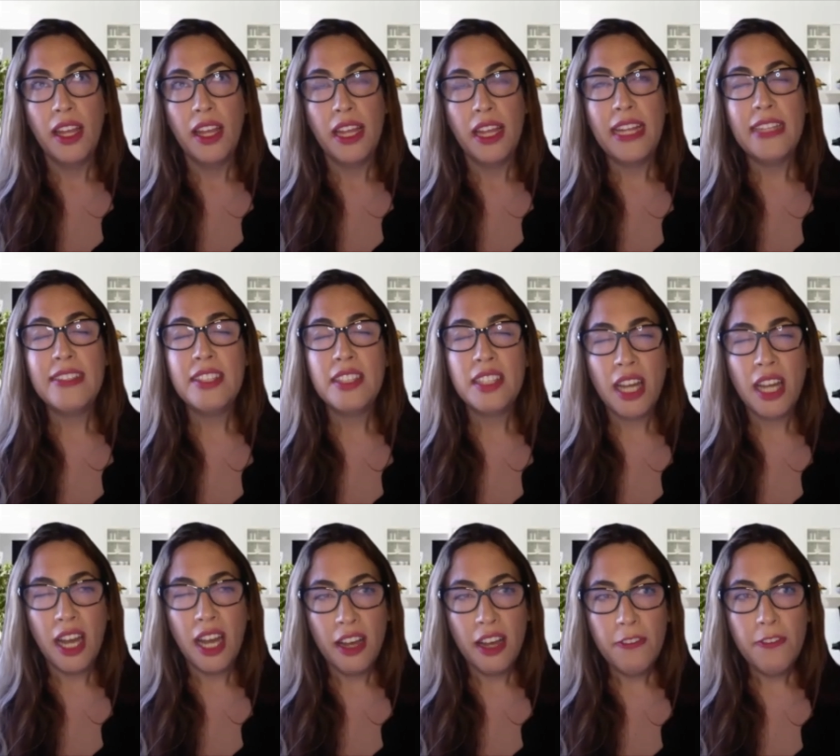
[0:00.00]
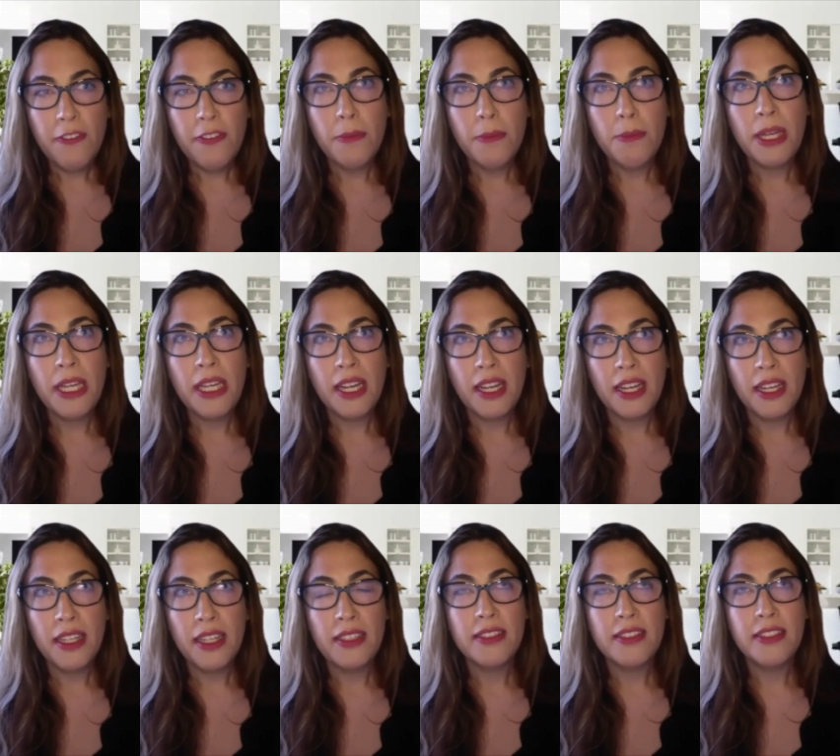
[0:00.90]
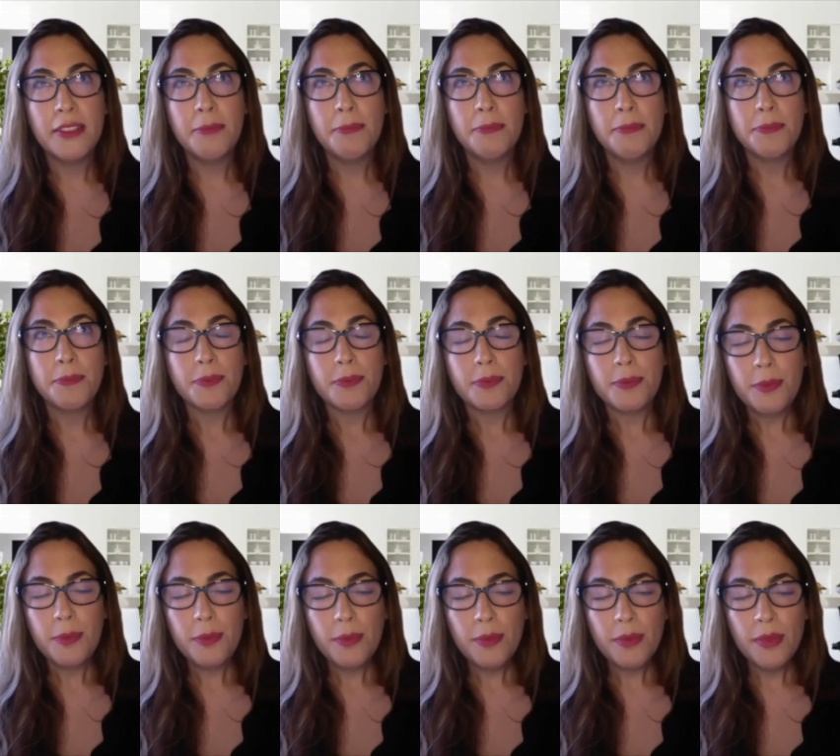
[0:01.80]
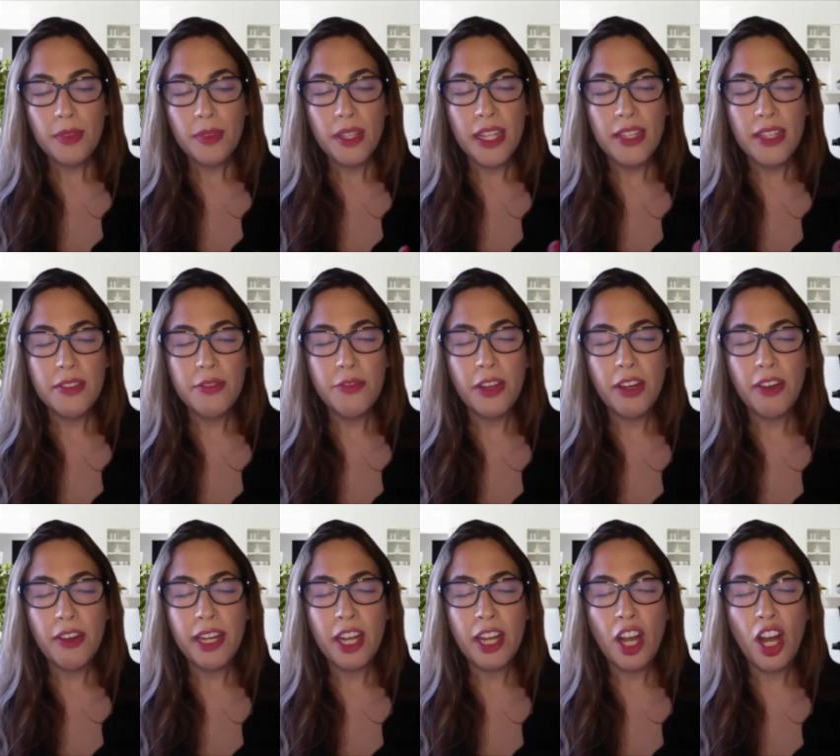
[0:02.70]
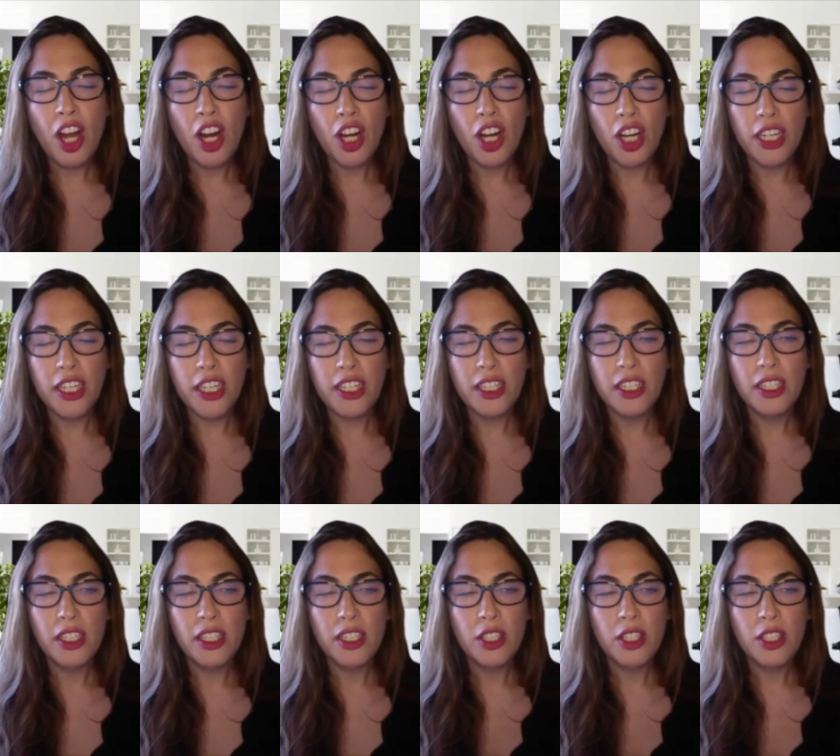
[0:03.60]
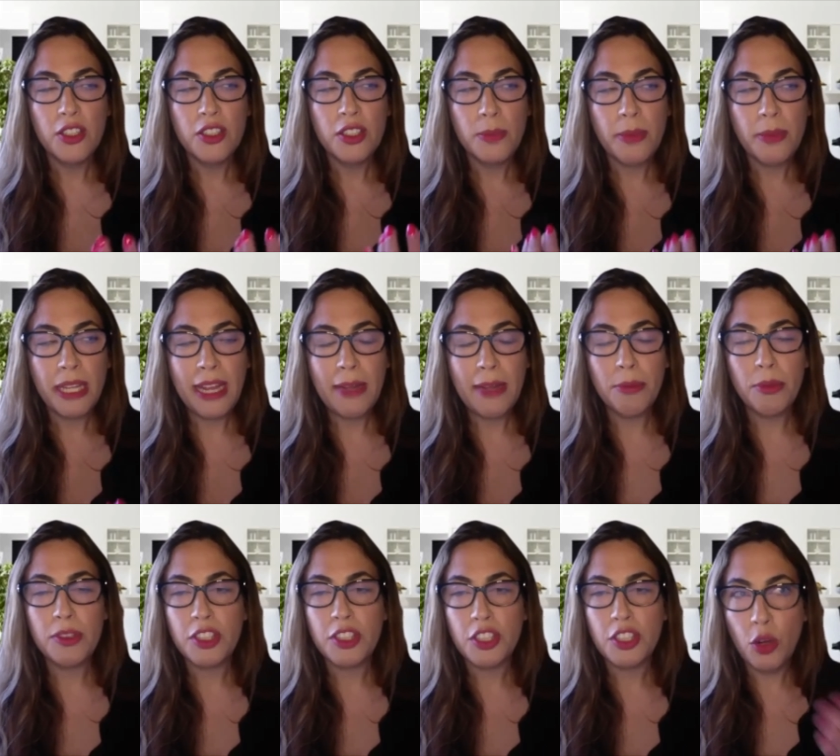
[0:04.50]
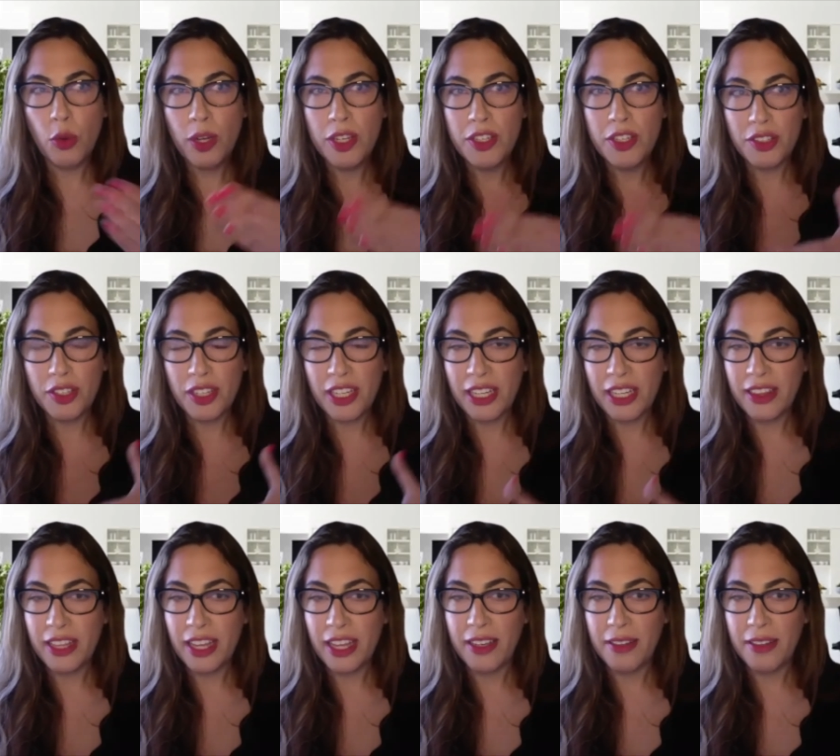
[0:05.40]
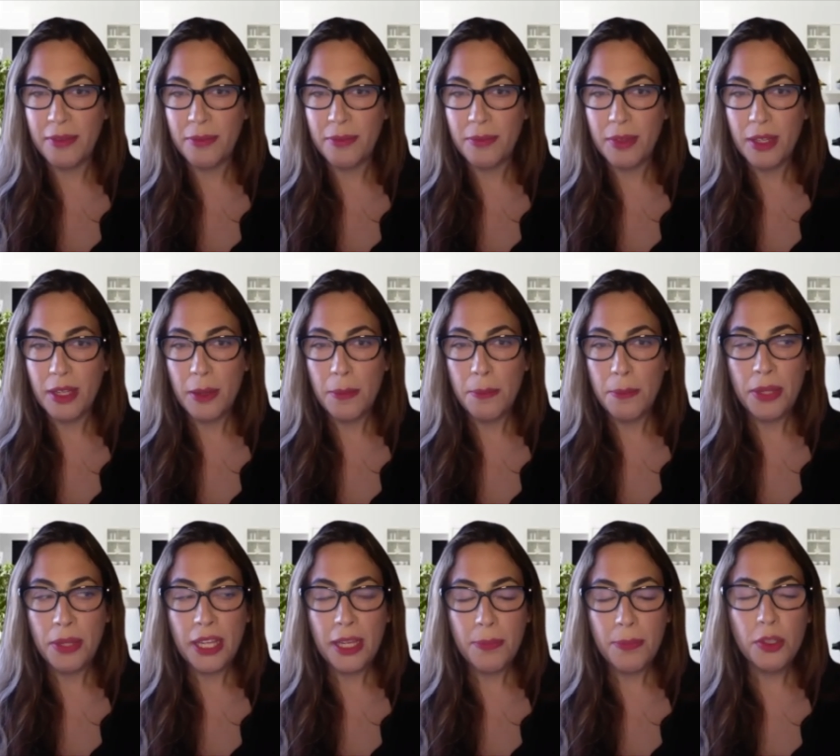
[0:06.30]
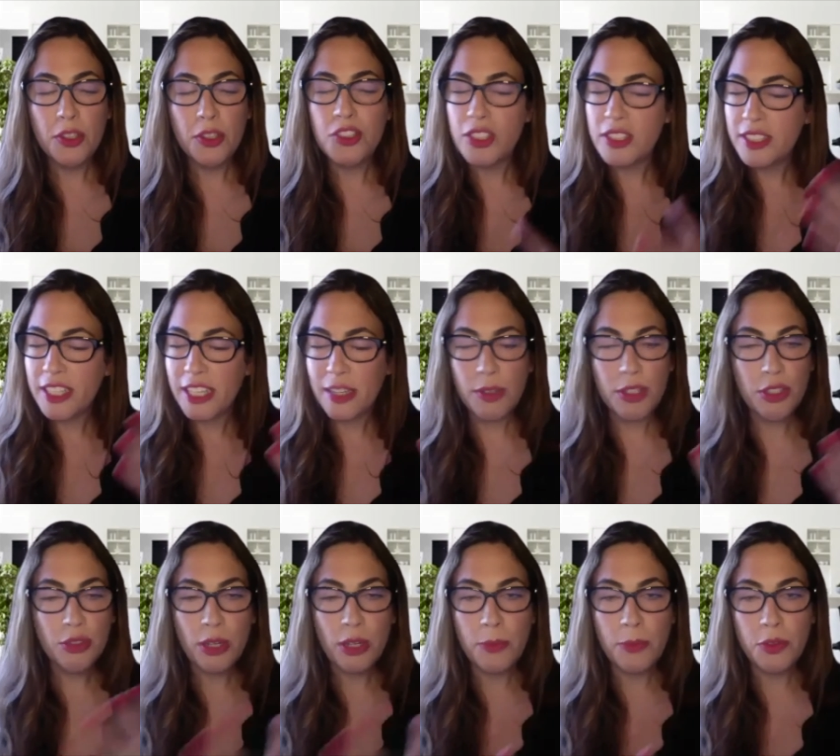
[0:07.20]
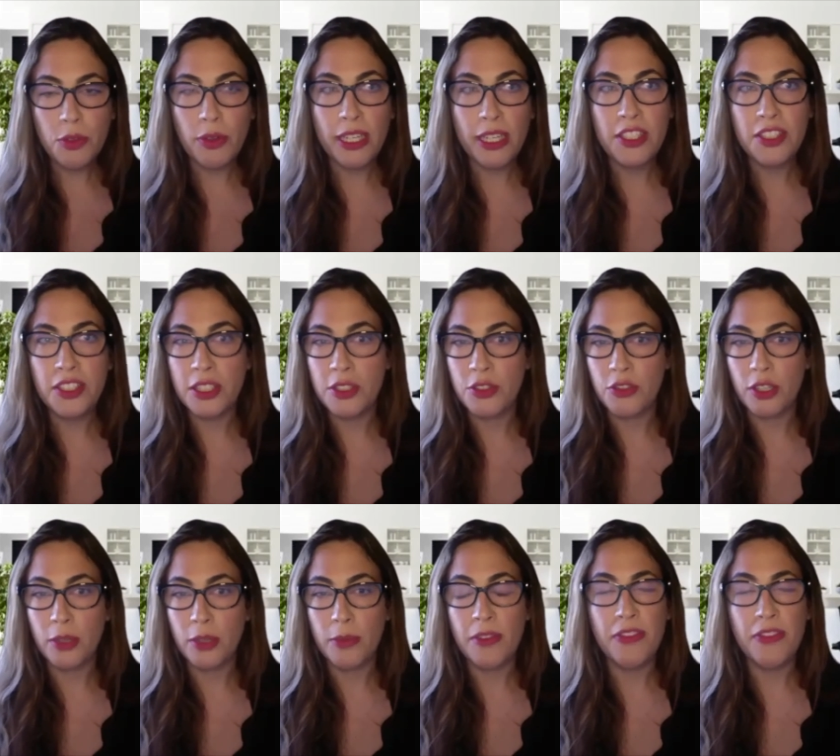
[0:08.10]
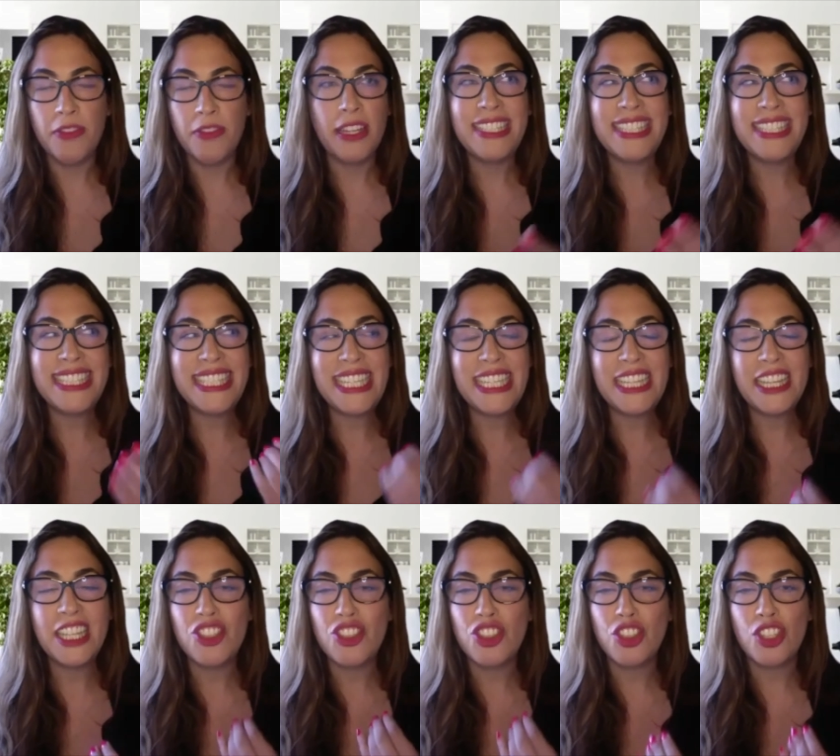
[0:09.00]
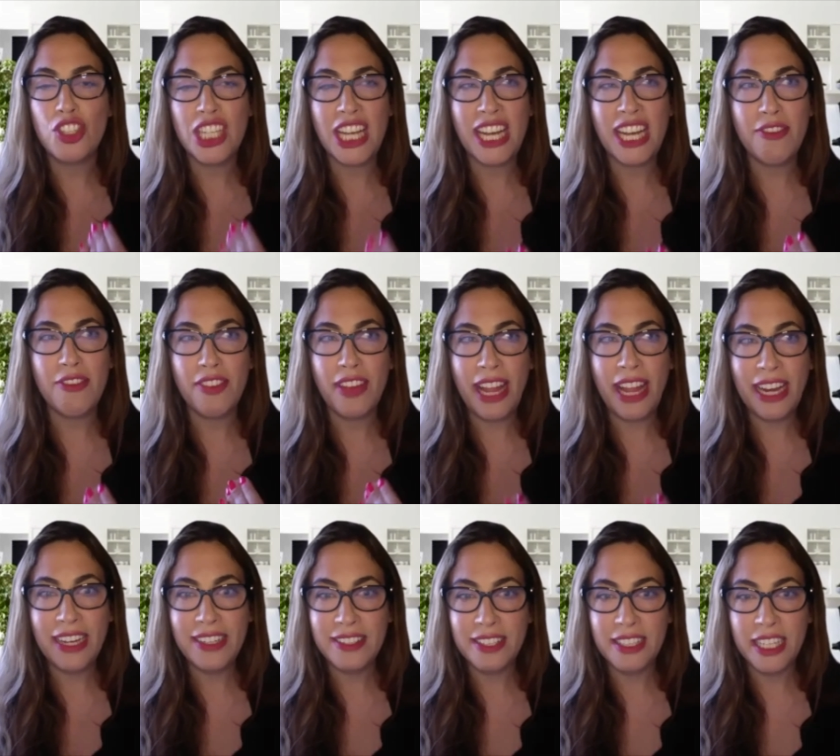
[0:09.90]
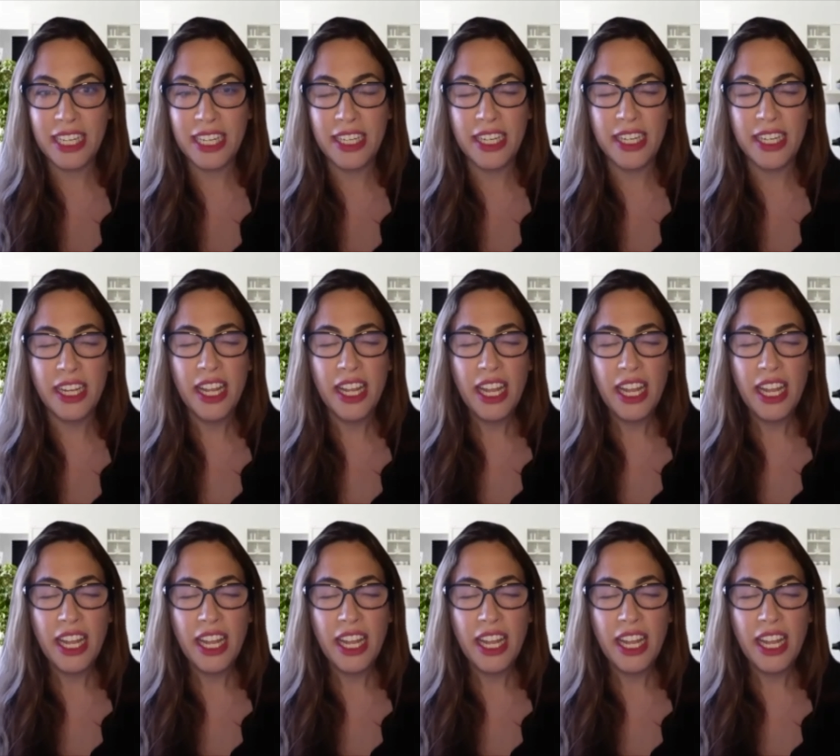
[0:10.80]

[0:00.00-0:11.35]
It's tough because it's very hard to be able to go underneath that. People, just like with Trump deranged syndrome, if they see that you're not vaccinated,